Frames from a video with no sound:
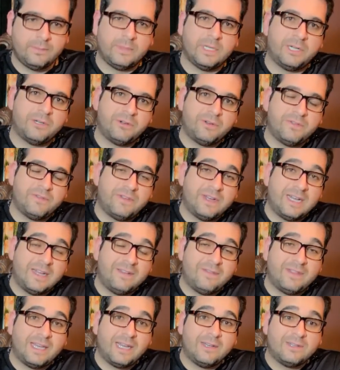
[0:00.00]

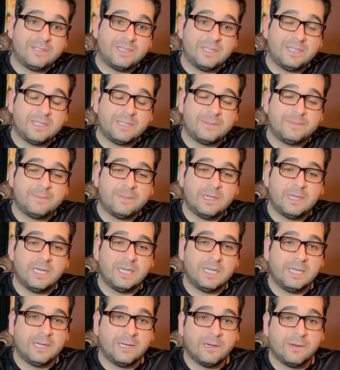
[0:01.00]
105,000 a
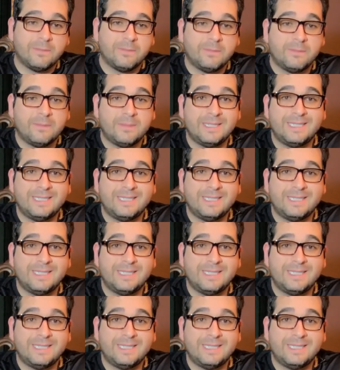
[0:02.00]
year